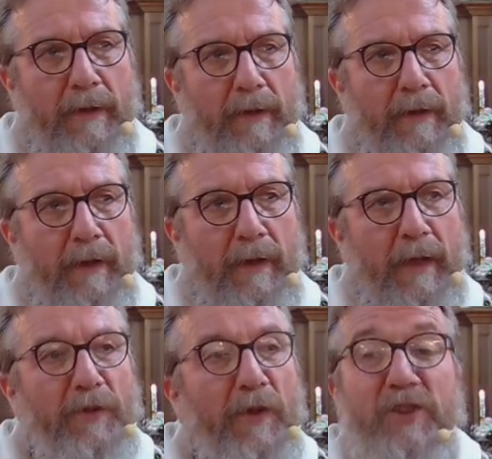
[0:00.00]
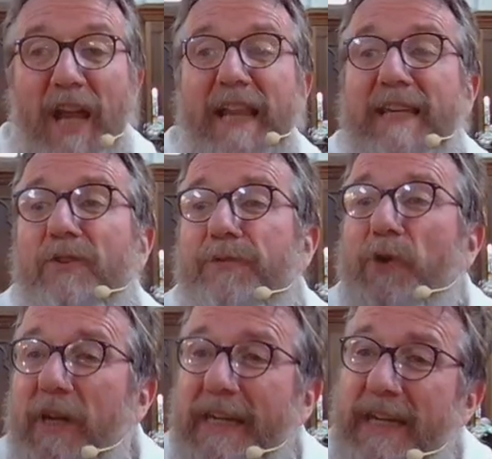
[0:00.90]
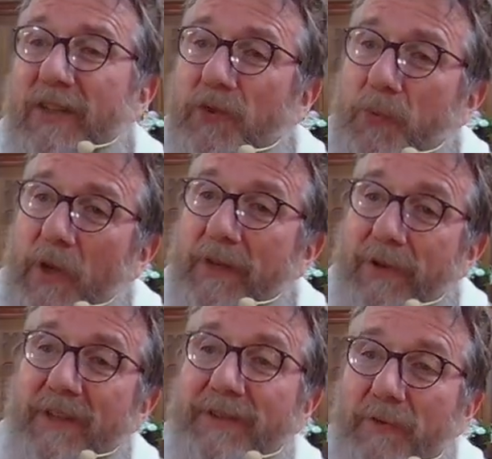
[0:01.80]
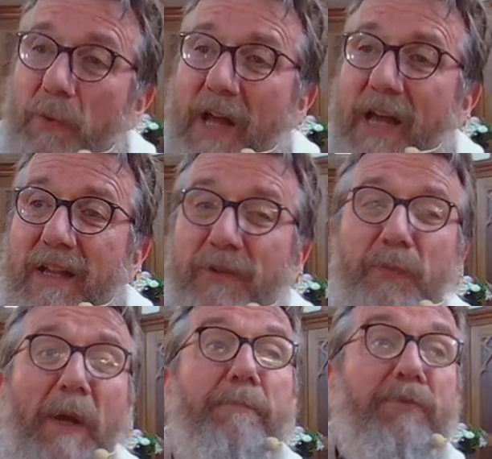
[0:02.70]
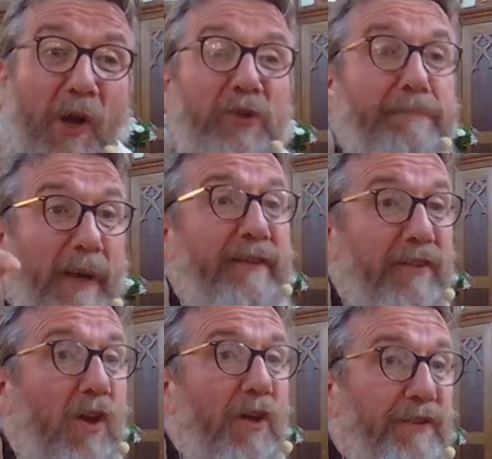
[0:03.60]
And so the challenge for each one of us as well, as we approach Pentecost,